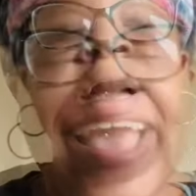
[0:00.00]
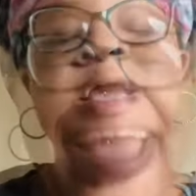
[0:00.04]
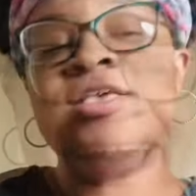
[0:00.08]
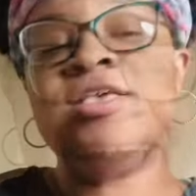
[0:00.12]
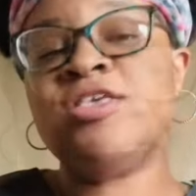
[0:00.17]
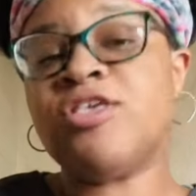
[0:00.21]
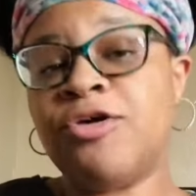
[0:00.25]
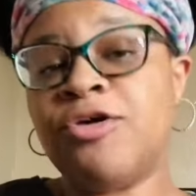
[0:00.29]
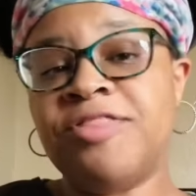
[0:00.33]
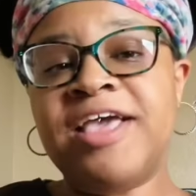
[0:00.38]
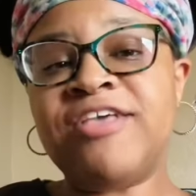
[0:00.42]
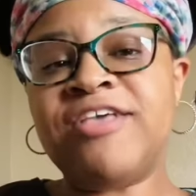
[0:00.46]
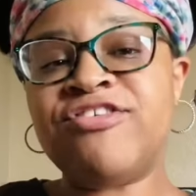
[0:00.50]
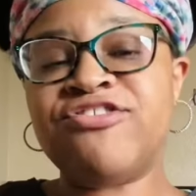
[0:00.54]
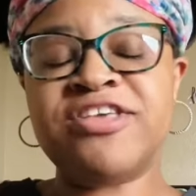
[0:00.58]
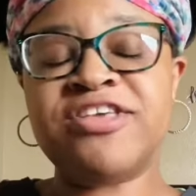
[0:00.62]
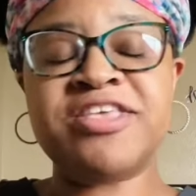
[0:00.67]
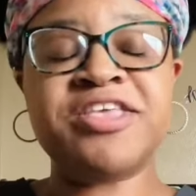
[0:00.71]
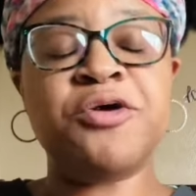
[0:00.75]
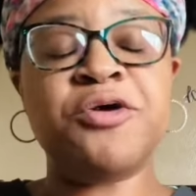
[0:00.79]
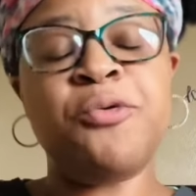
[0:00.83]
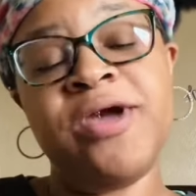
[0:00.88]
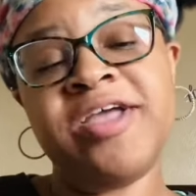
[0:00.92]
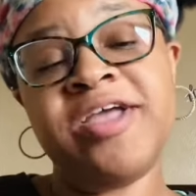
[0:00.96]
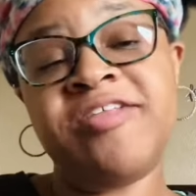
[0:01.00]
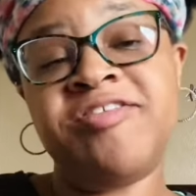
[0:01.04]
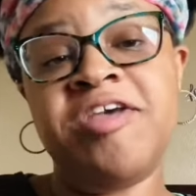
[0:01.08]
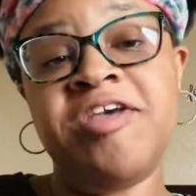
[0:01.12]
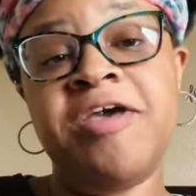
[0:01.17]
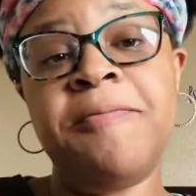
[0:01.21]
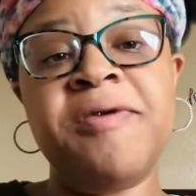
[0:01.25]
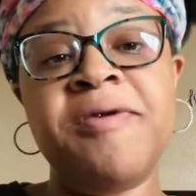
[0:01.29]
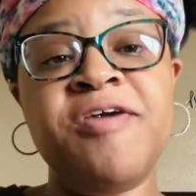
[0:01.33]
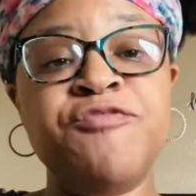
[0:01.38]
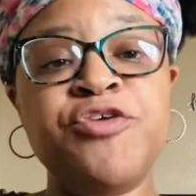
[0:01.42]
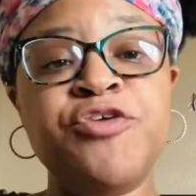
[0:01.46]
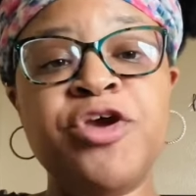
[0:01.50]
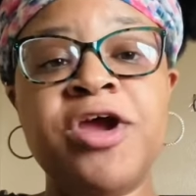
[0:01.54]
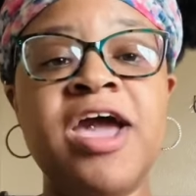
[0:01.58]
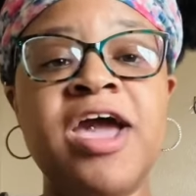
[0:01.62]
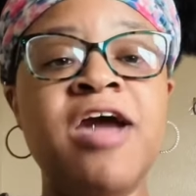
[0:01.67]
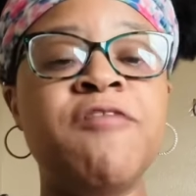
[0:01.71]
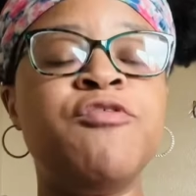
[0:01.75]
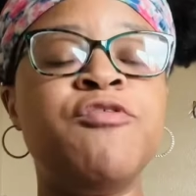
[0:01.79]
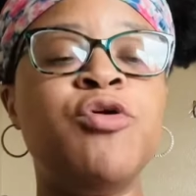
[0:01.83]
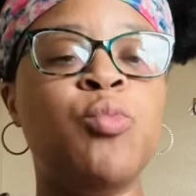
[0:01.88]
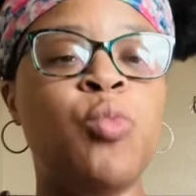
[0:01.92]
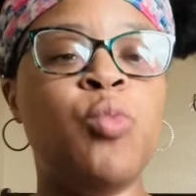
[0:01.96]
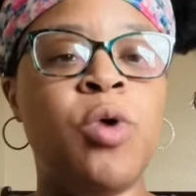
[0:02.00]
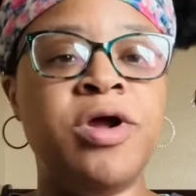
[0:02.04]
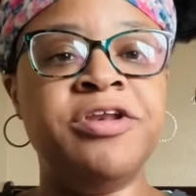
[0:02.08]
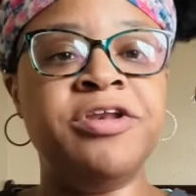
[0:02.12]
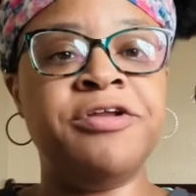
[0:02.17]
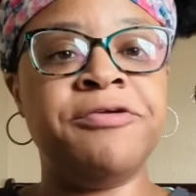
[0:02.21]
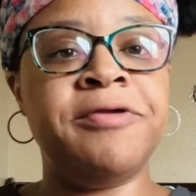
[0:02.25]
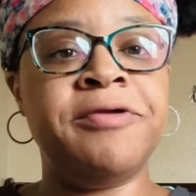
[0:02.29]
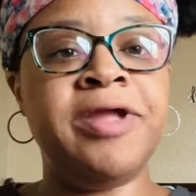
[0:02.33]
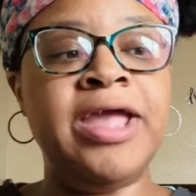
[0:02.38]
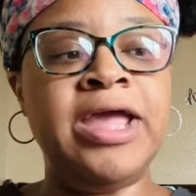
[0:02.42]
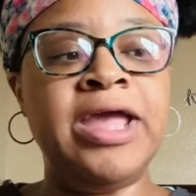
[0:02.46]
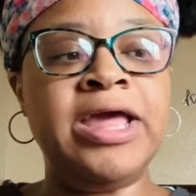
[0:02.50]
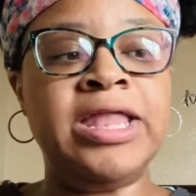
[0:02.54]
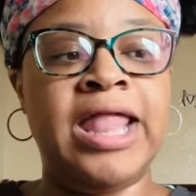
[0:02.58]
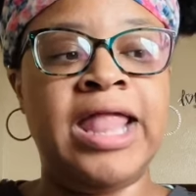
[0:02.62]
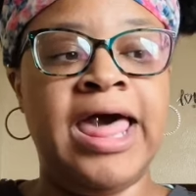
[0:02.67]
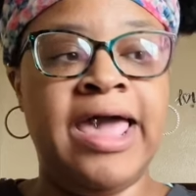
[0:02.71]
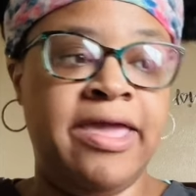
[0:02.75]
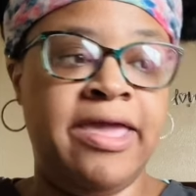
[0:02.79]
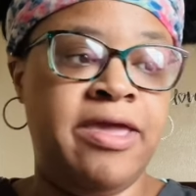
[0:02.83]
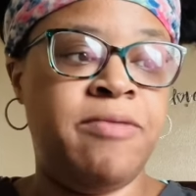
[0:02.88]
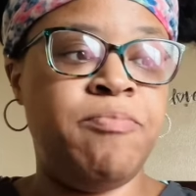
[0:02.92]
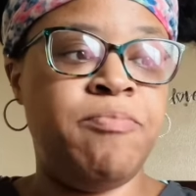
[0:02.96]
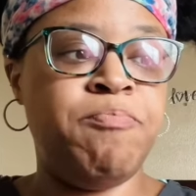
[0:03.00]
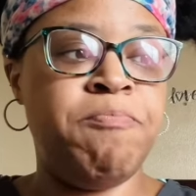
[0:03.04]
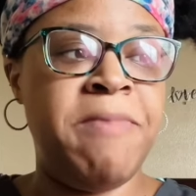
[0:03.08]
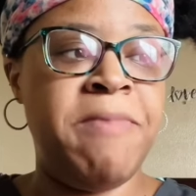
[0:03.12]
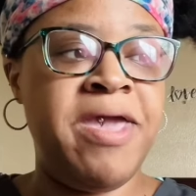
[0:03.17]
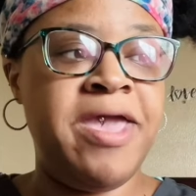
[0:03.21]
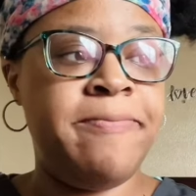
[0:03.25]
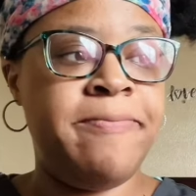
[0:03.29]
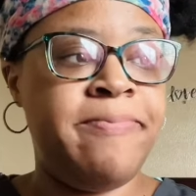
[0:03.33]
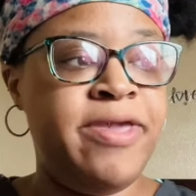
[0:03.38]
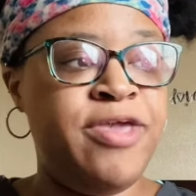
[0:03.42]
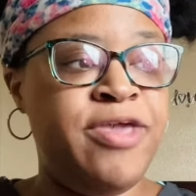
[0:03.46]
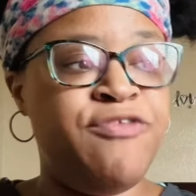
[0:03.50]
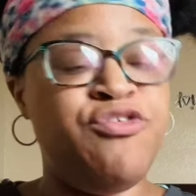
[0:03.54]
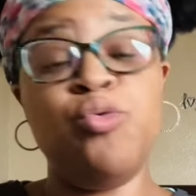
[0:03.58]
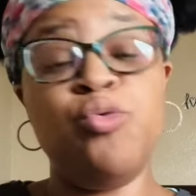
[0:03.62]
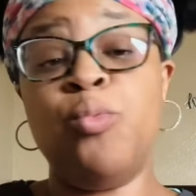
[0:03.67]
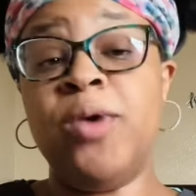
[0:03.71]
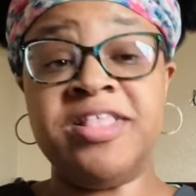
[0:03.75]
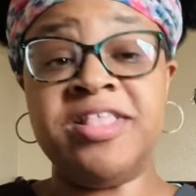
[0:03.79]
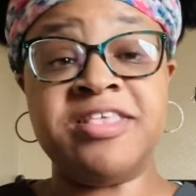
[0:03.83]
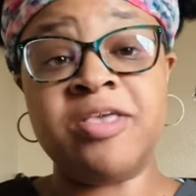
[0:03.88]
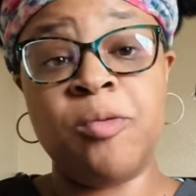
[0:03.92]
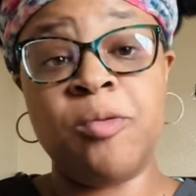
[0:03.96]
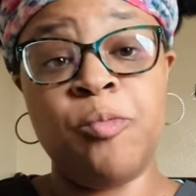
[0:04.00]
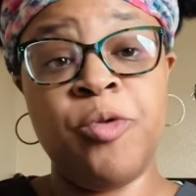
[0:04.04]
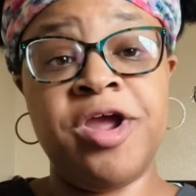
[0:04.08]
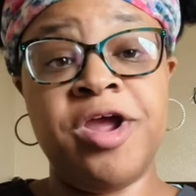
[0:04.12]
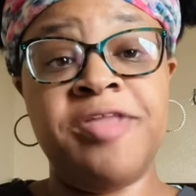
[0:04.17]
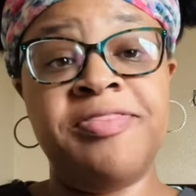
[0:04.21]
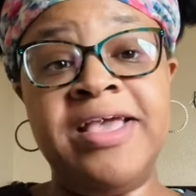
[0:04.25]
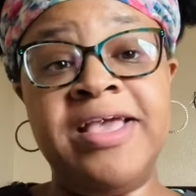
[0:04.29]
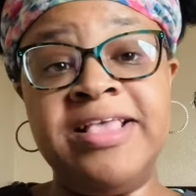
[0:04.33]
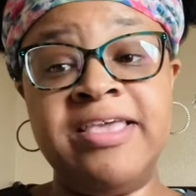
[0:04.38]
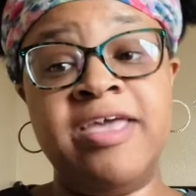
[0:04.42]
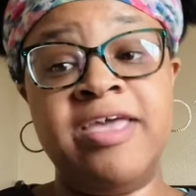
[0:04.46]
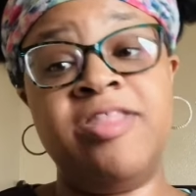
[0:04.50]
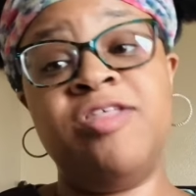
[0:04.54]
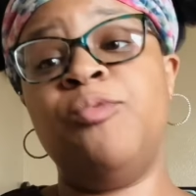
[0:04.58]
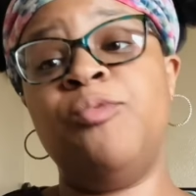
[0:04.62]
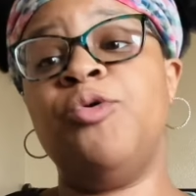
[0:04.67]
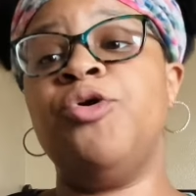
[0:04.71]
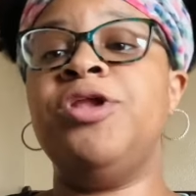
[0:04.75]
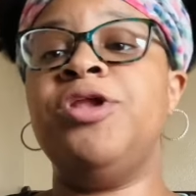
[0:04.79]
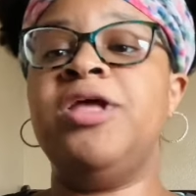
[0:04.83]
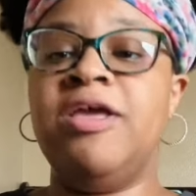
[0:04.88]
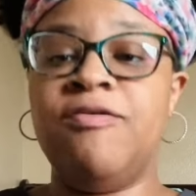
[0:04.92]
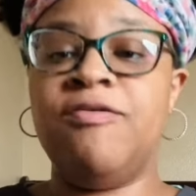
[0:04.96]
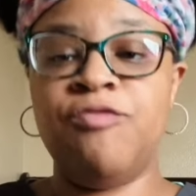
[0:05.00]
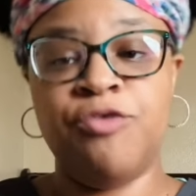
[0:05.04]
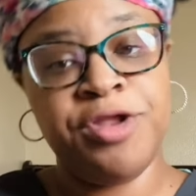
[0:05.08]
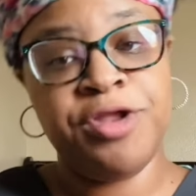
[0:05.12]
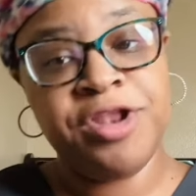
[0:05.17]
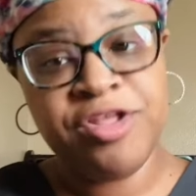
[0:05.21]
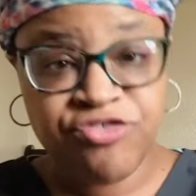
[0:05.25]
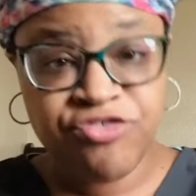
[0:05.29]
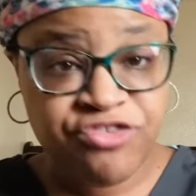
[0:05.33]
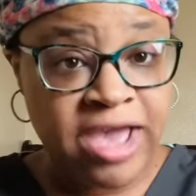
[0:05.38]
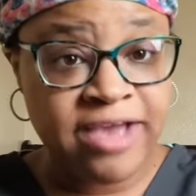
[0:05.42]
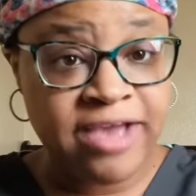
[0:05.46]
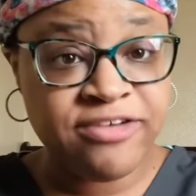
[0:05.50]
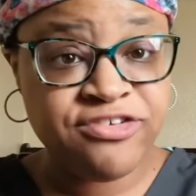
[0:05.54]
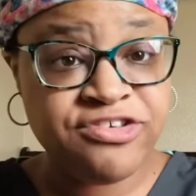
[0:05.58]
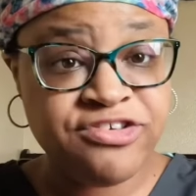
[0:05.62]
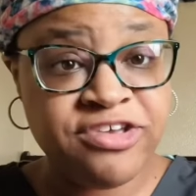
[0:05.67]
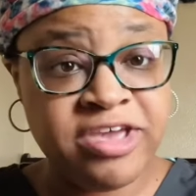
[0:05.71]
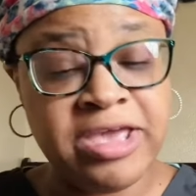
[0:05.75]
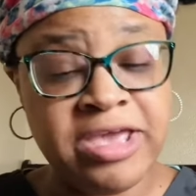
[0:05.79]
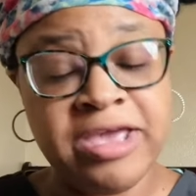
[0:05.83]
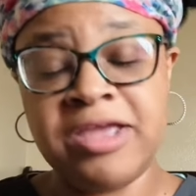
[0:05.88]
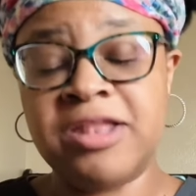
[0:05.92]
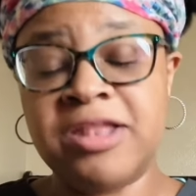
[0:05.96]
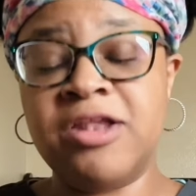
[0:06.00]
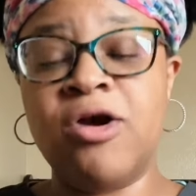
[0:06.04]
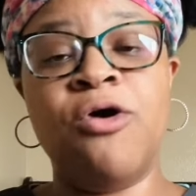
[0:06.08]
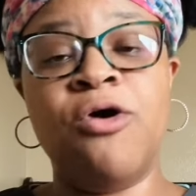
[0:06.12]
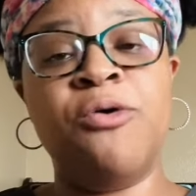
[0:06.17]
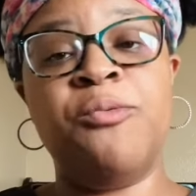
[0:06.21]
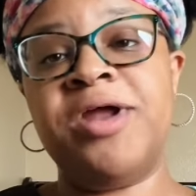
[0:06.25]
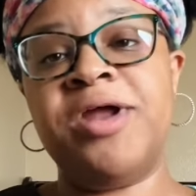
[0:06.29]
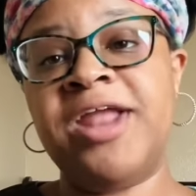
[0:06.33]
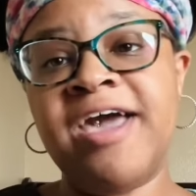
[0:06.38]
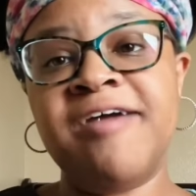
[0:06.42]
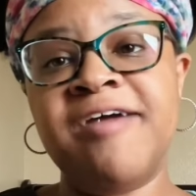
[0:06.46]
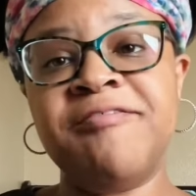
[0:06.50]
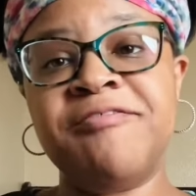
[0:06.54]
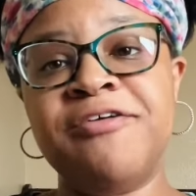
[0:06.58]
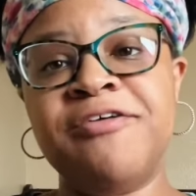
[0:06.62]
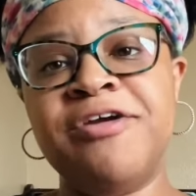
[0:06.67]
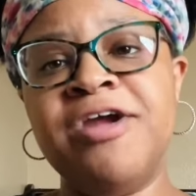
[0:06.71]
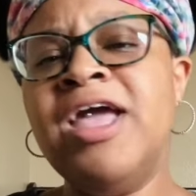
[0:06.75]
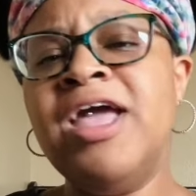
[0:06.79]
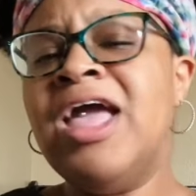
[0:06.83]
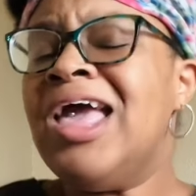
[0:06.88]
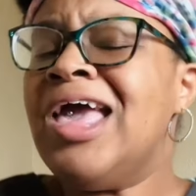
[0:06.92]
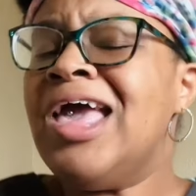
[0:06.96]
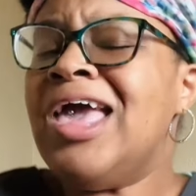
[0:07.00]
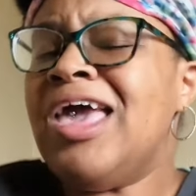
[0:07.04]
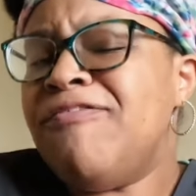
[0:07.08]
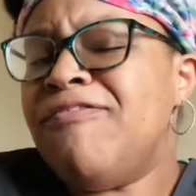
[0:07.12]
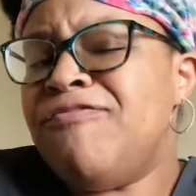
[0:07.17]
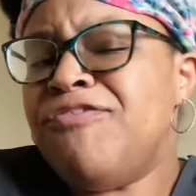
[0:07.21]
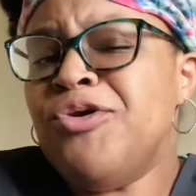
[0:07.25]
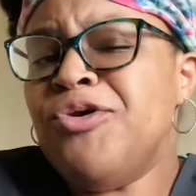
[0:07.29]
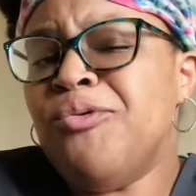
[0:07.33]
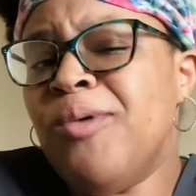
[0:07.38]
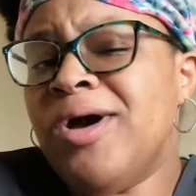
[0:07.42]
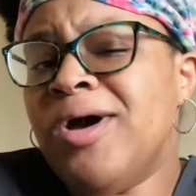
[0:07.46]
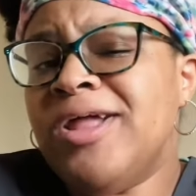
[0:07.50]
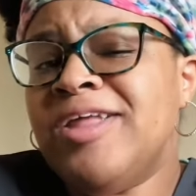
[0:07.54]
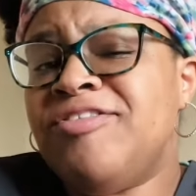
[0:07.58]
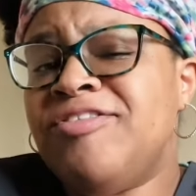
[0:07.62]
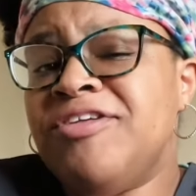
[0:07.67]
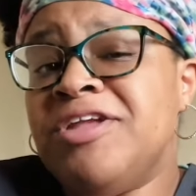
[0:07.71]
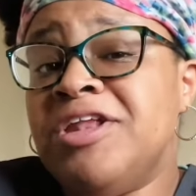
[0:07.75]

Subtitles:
So that's just a quick tip. If you're ever wondering, like maybe you went somewhere and they said they were going to give you an injection or whatever, if you wanted to